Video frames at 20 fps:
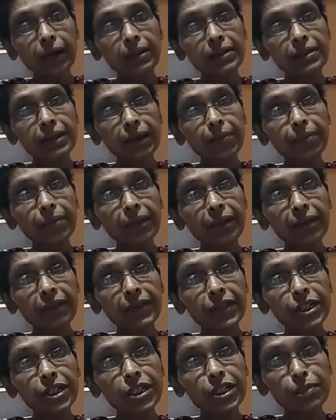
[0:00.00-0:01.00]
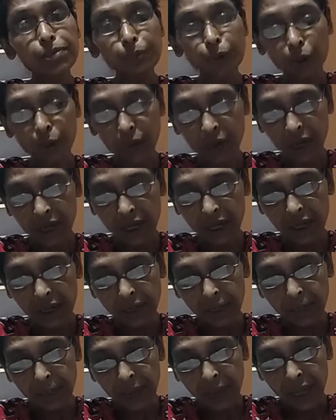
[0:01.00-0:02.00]
something which is broken.
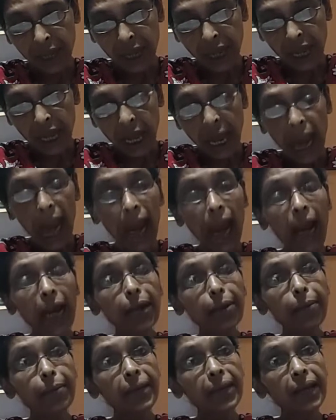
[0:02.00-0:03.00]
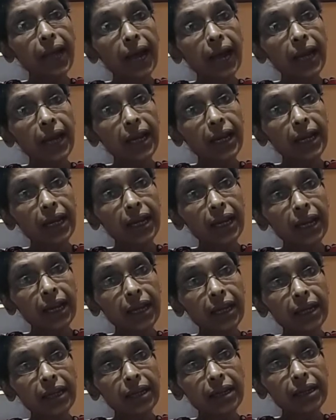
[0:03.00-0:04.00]
And
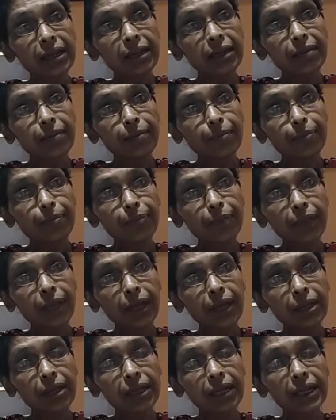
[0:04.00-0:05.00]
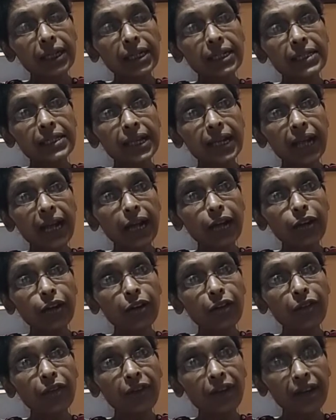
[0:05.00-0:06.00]
brake, that is a kind
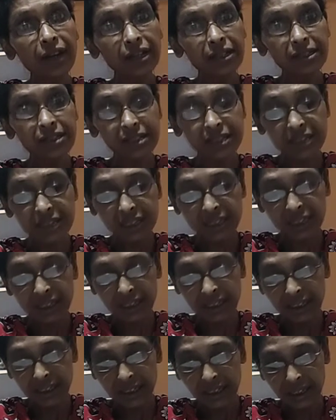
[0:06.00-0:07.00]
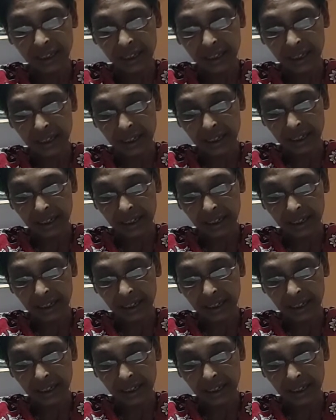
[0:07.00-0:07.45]
of rest here again.